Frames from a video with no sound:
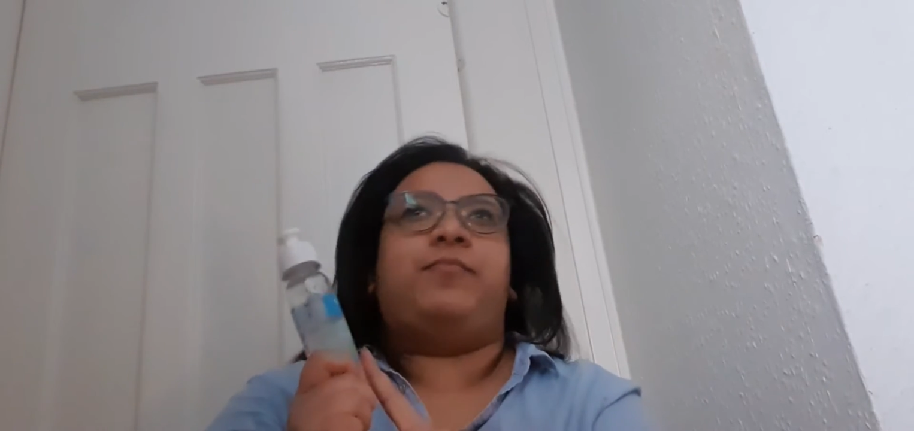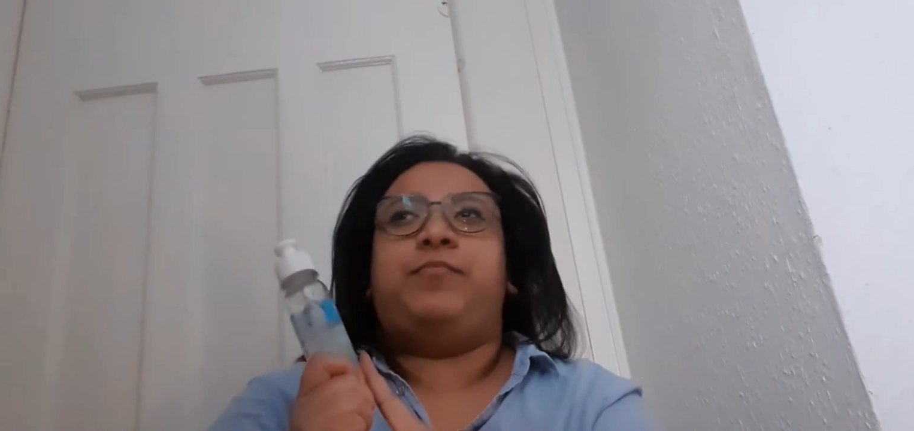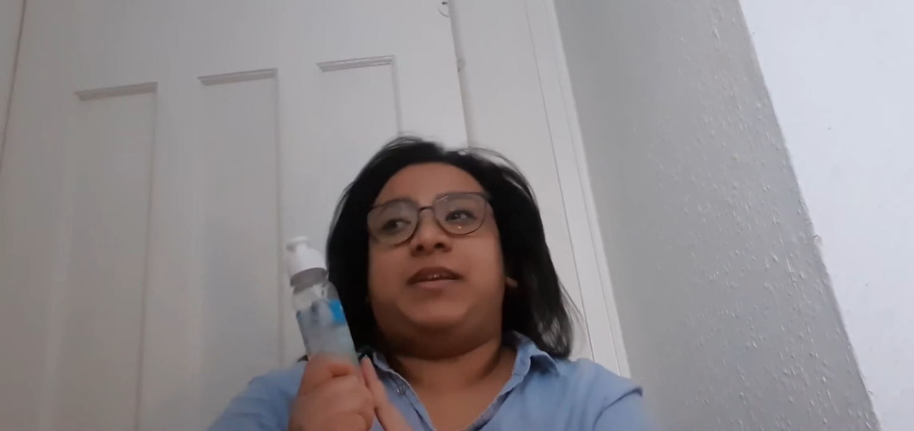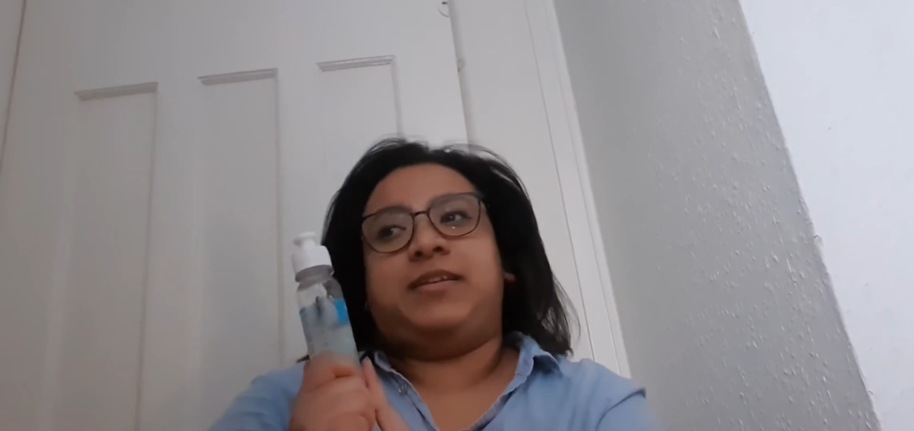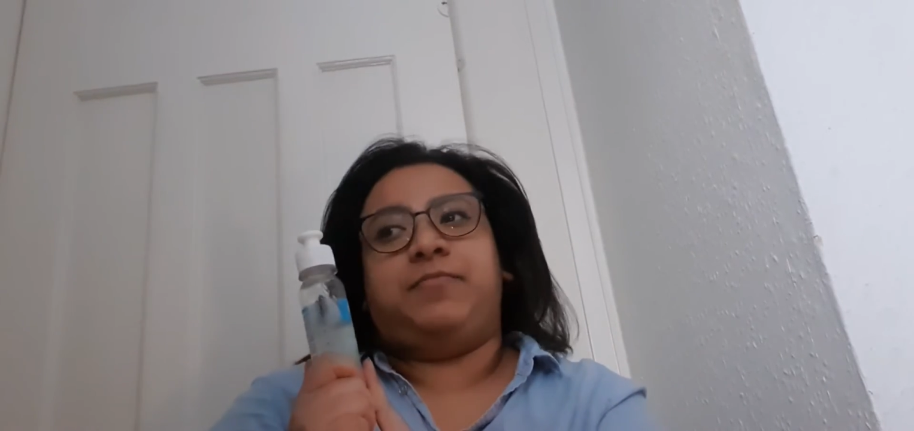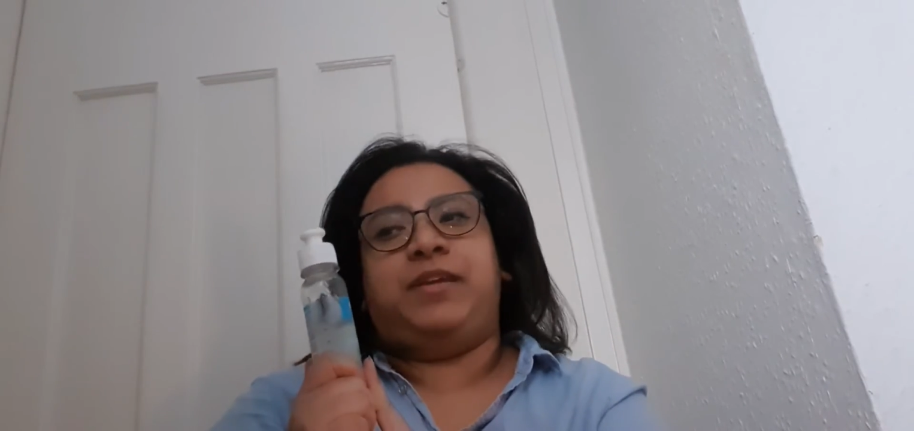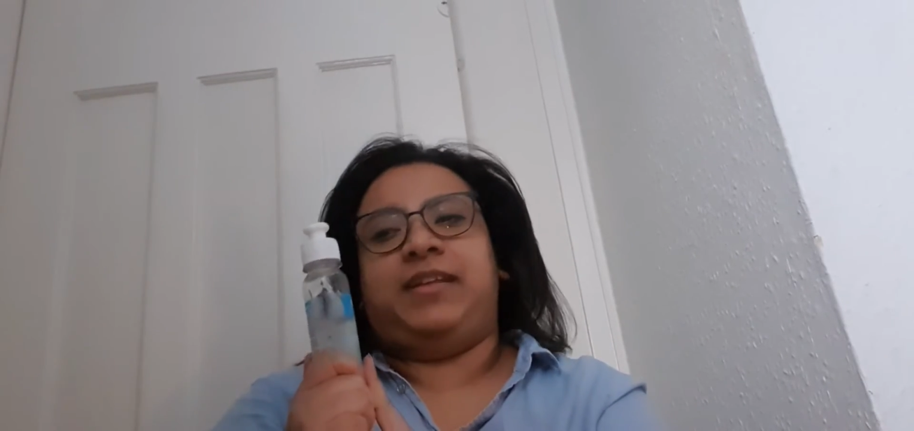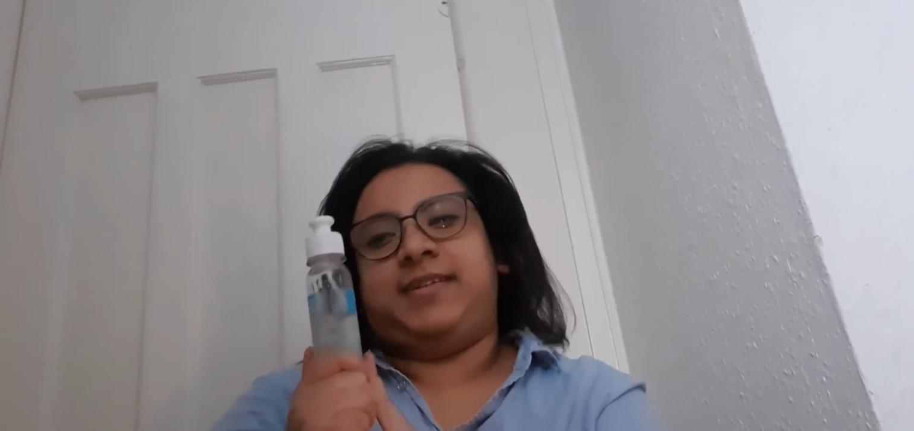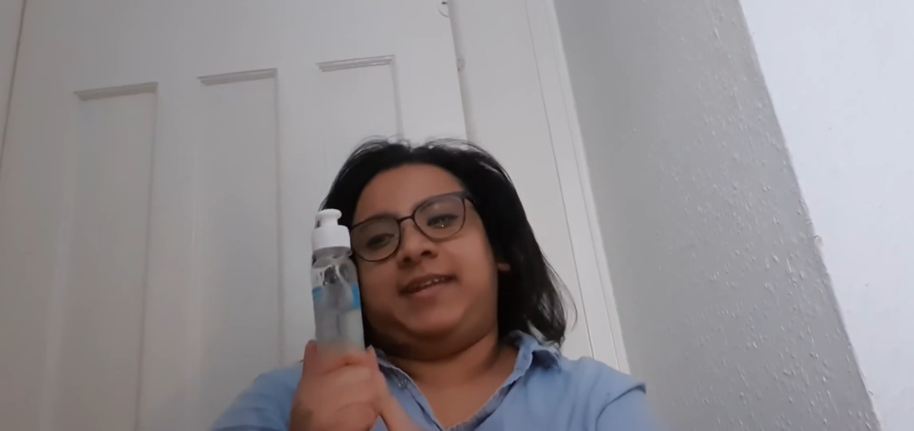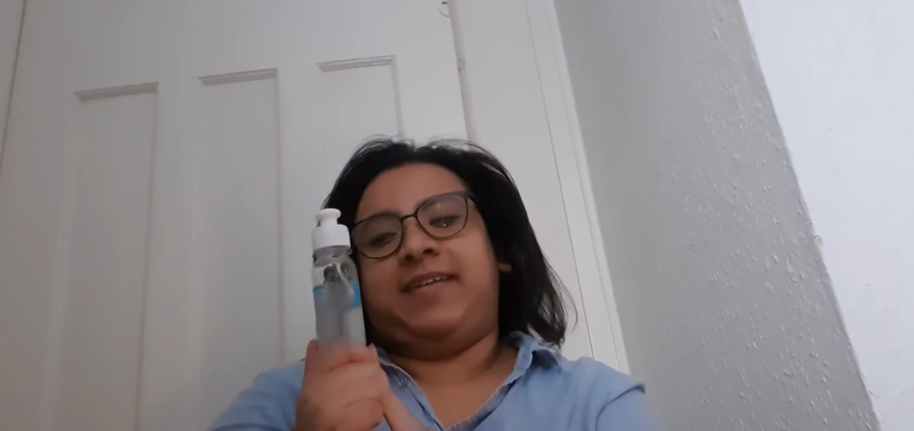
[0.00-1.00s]
better
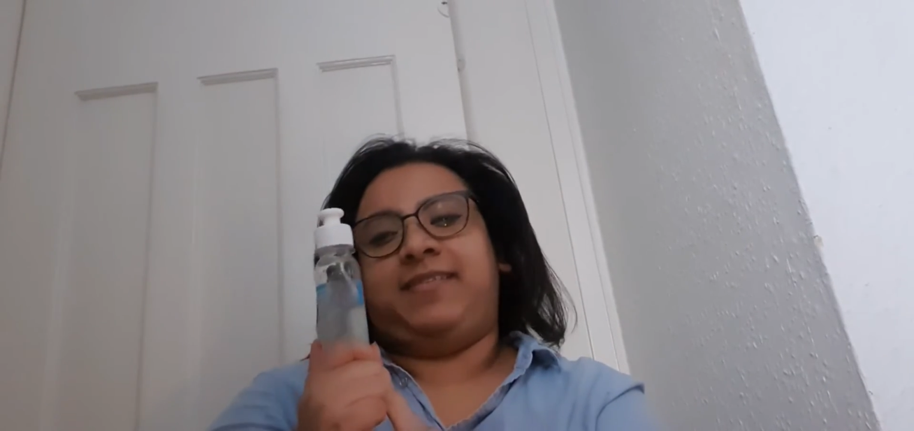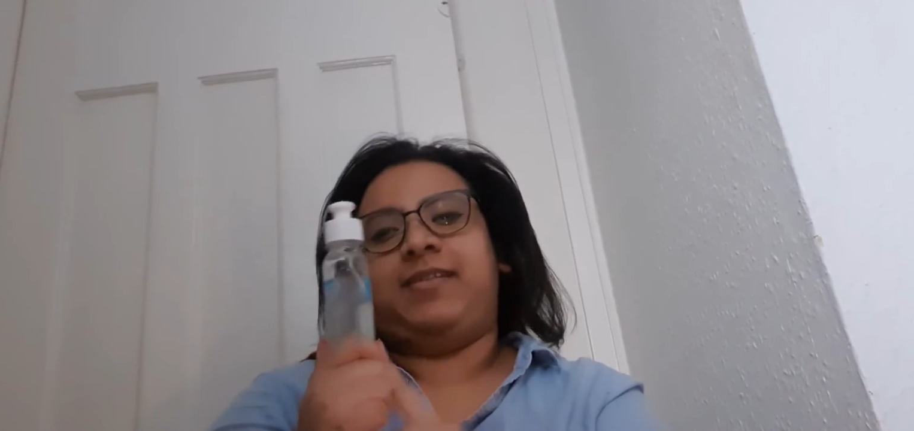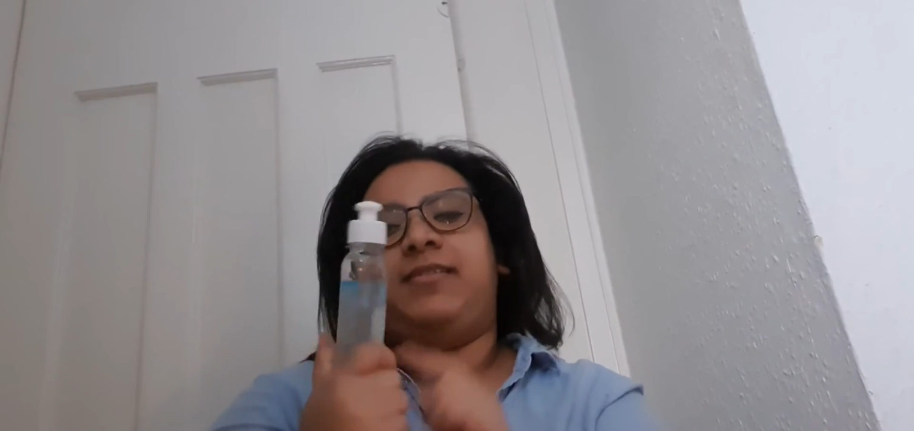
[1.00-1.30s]
being safe.